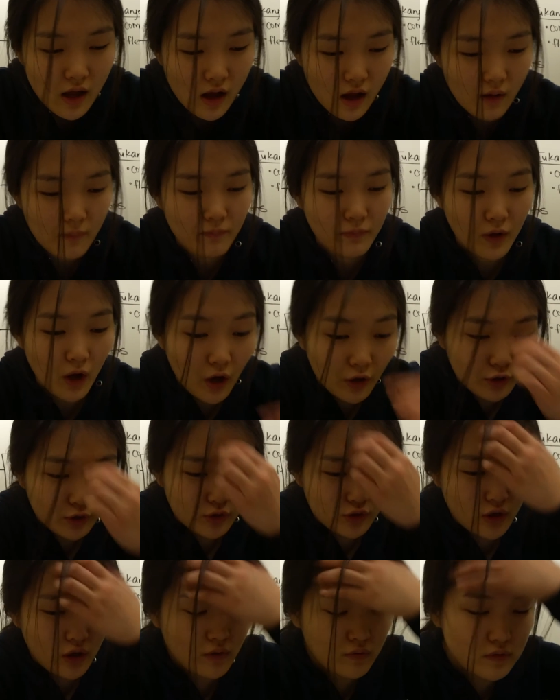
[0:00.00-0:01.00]

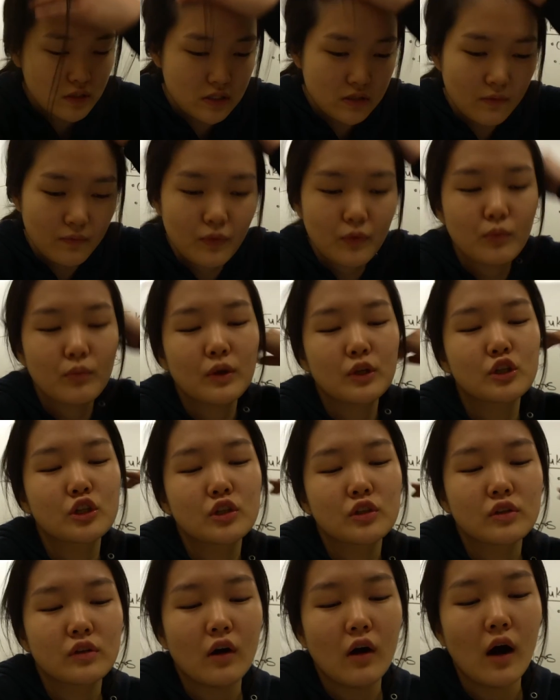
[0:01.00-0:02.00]
Autotrophs,
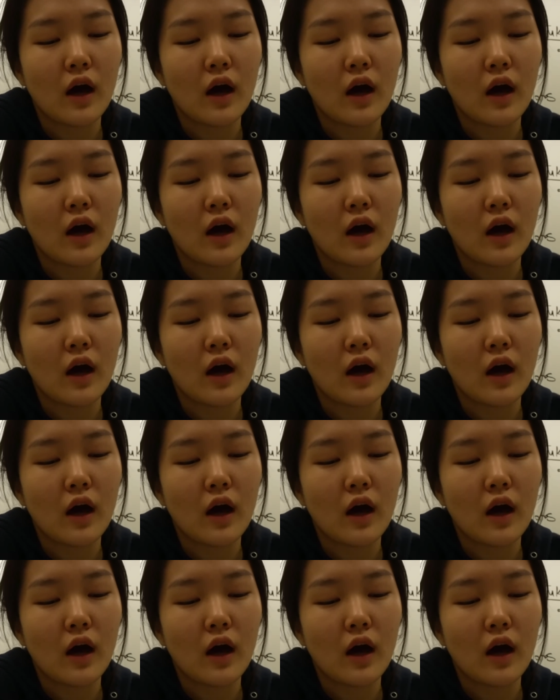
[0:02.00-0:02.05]
which